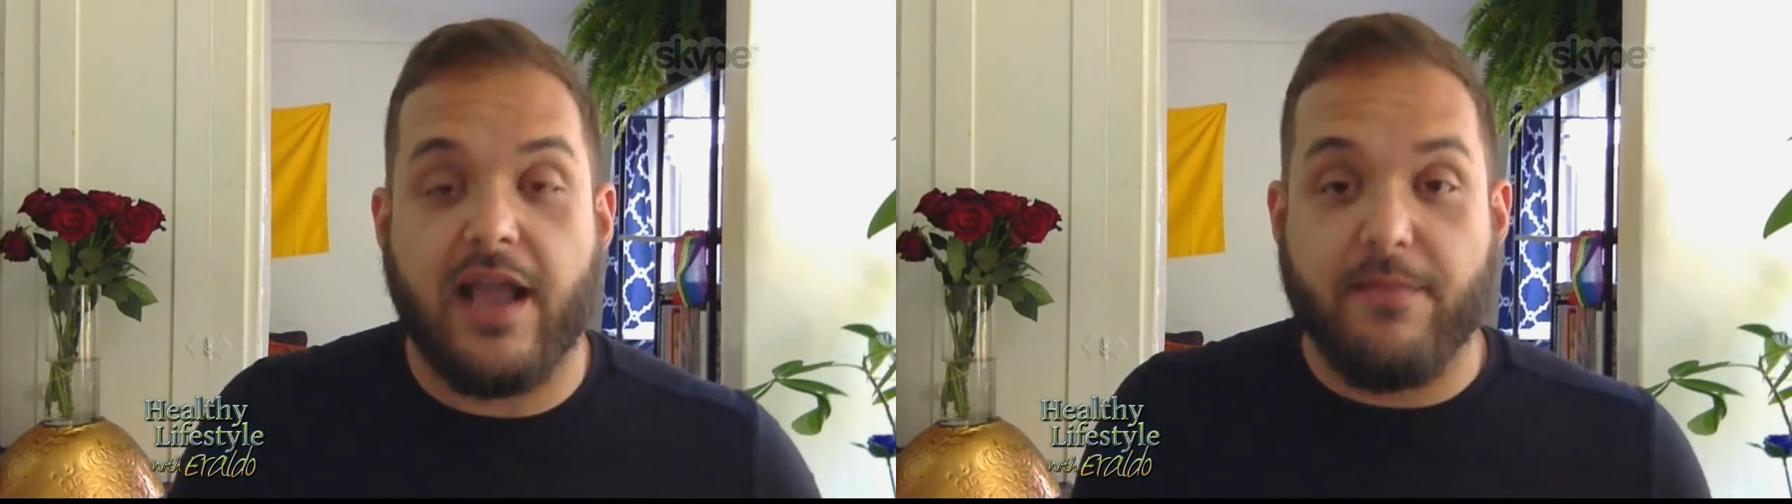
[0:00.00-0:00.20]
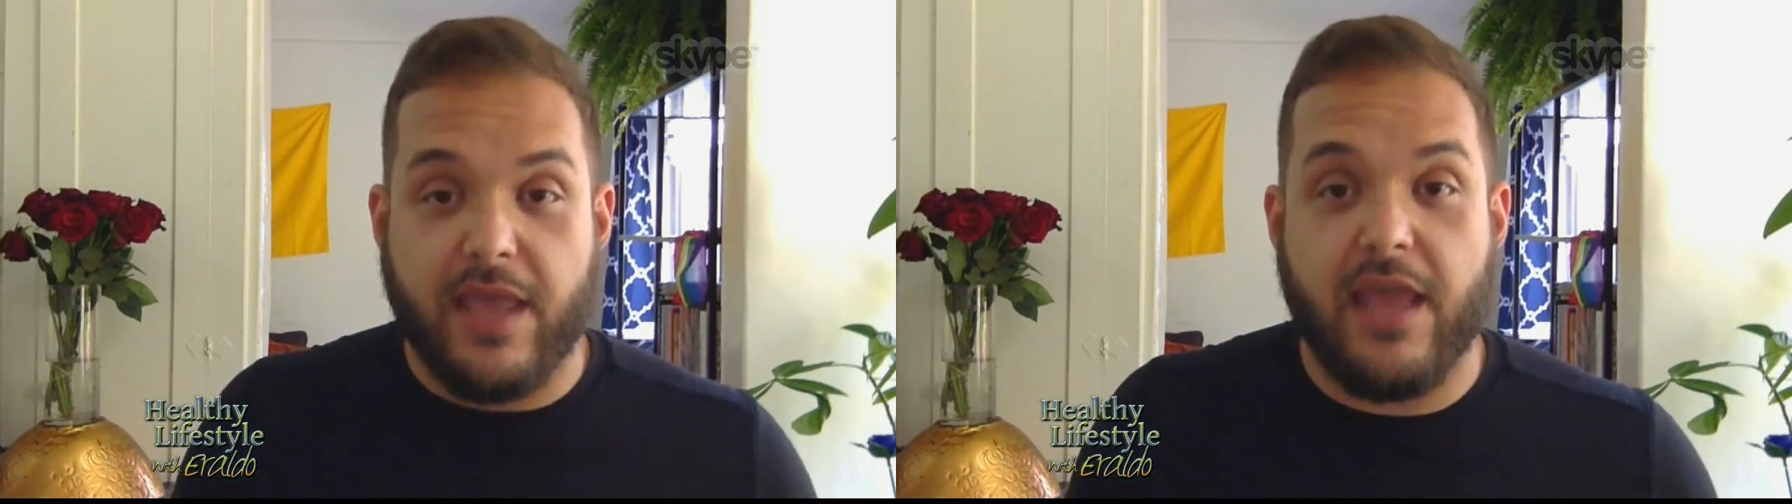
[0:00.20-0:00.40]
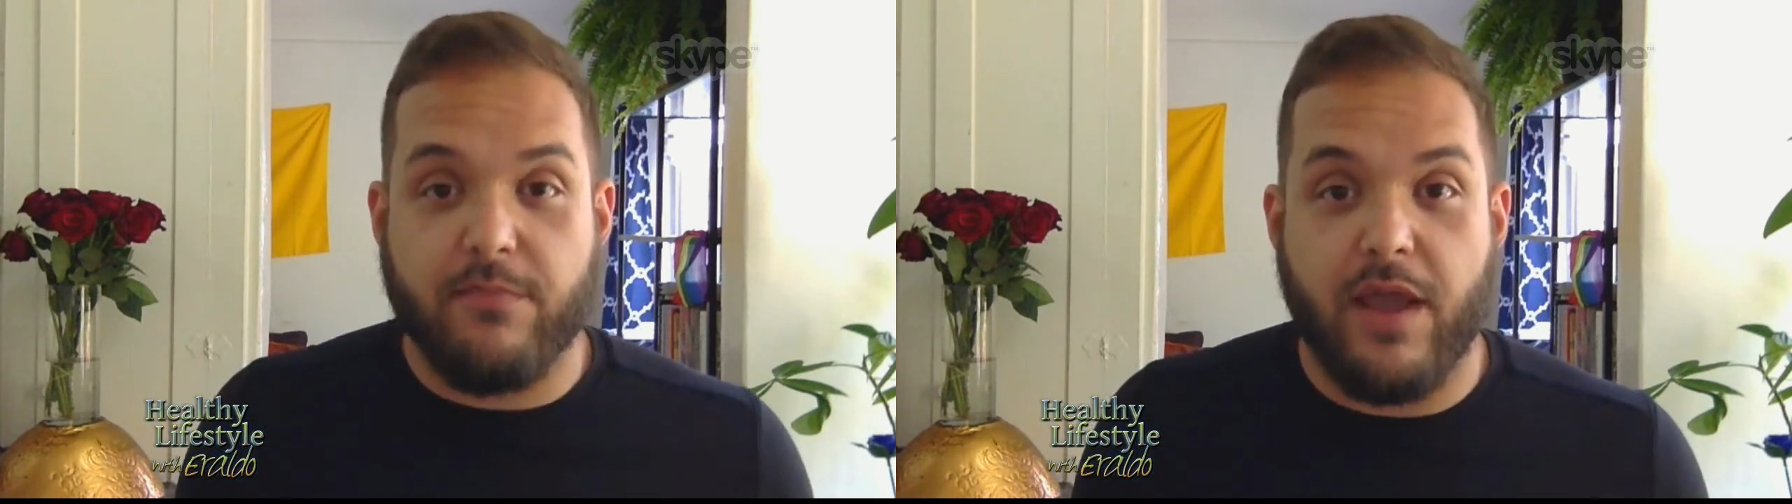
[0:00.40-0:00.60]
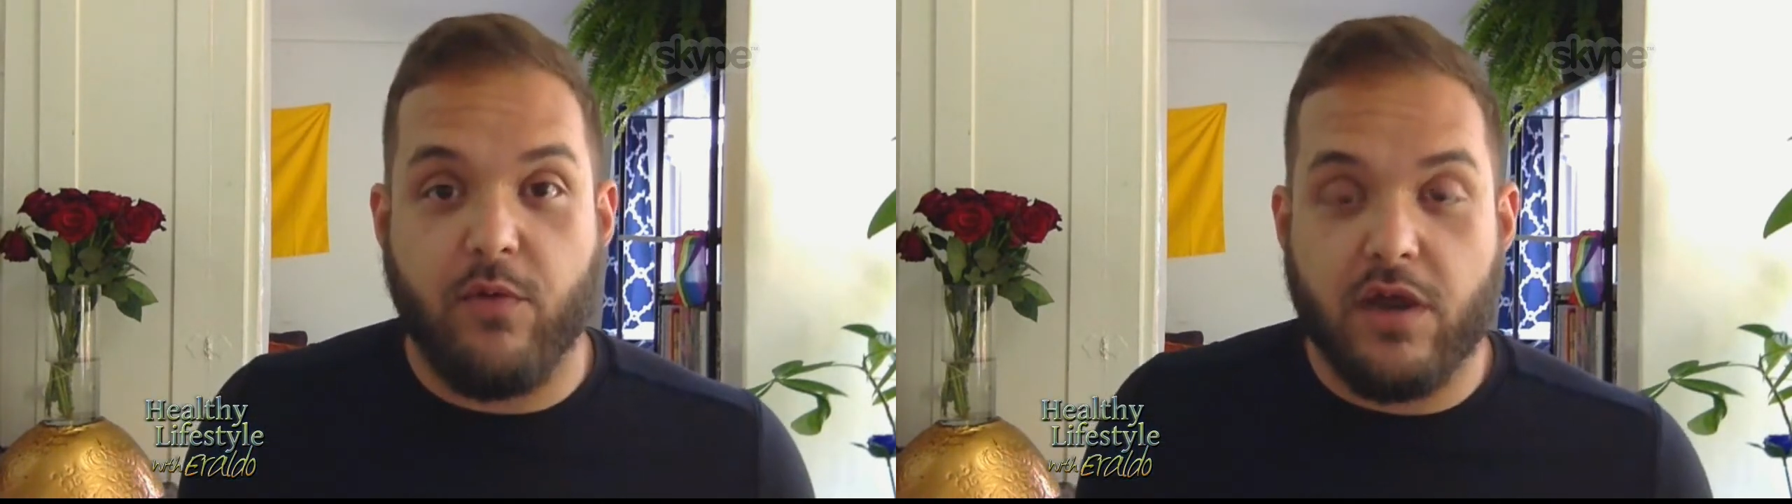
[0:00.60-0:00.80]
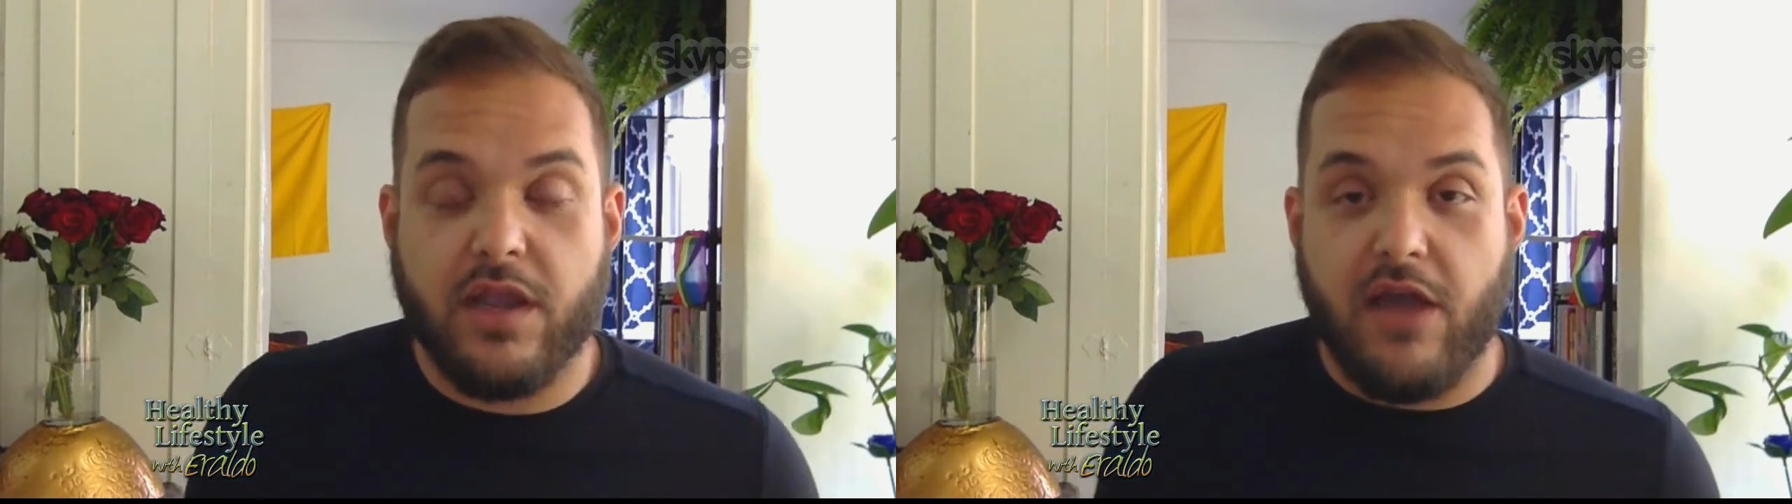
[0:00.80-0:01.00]
I'm getting my
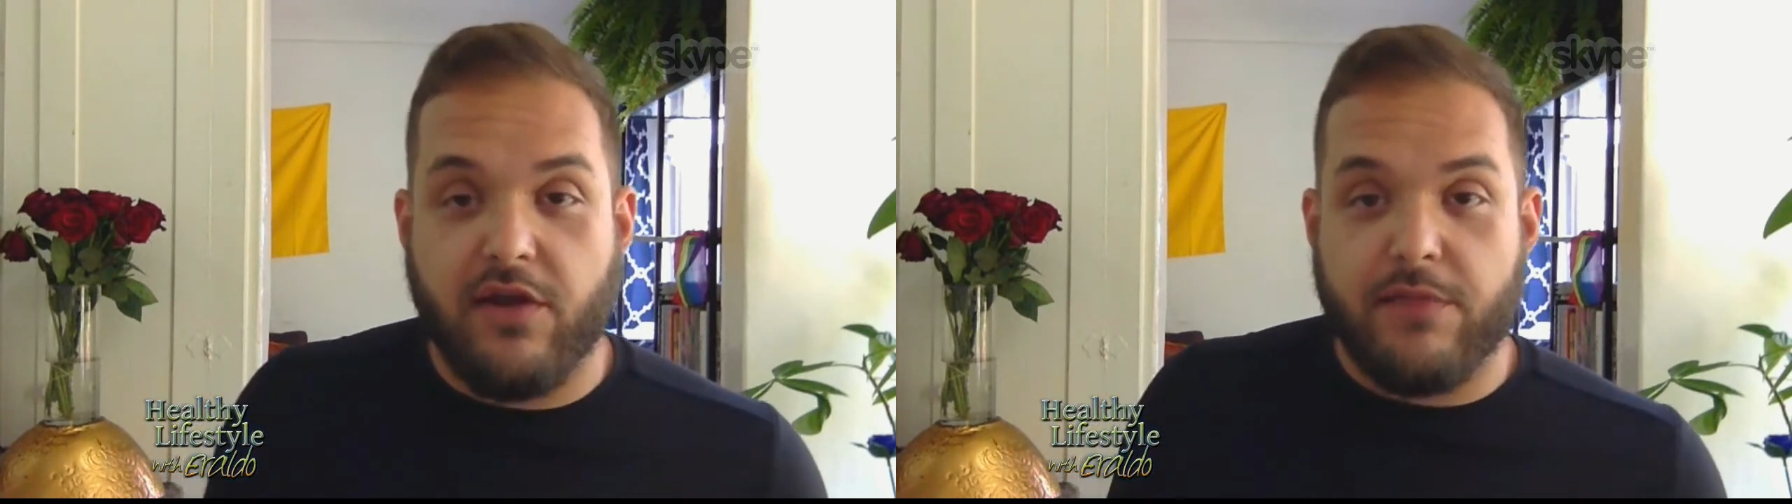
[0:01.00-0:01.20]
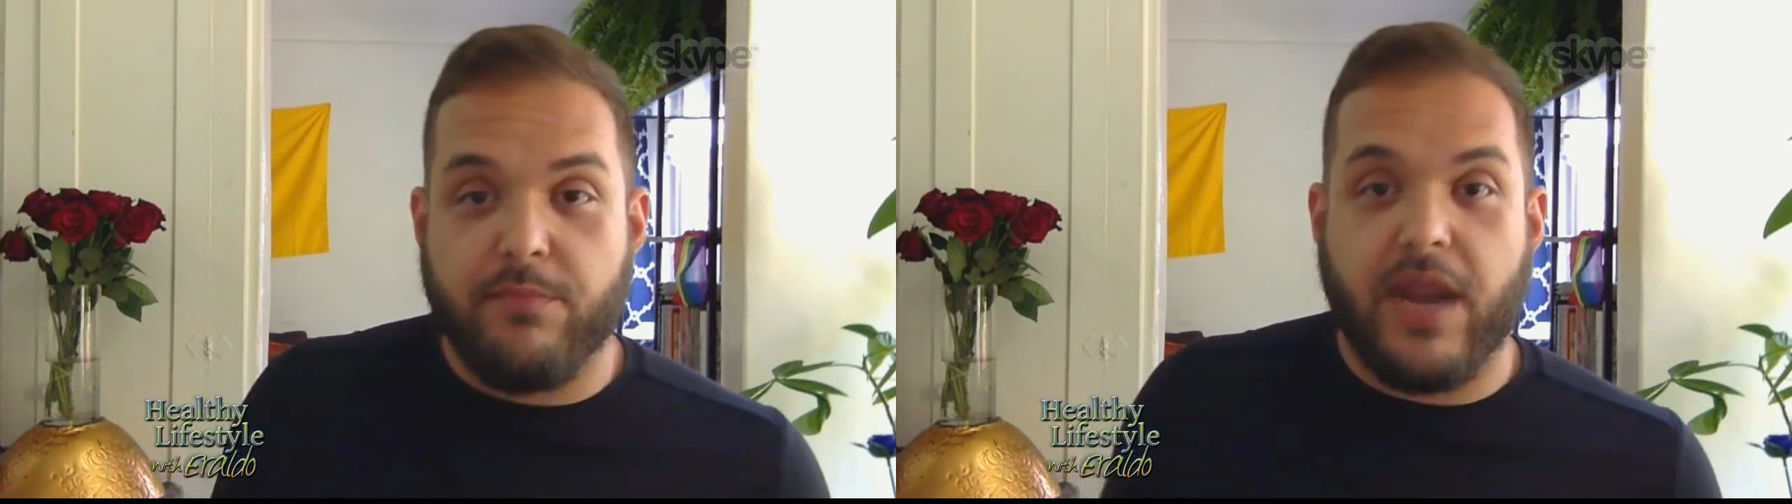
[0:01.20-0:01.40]
workout in,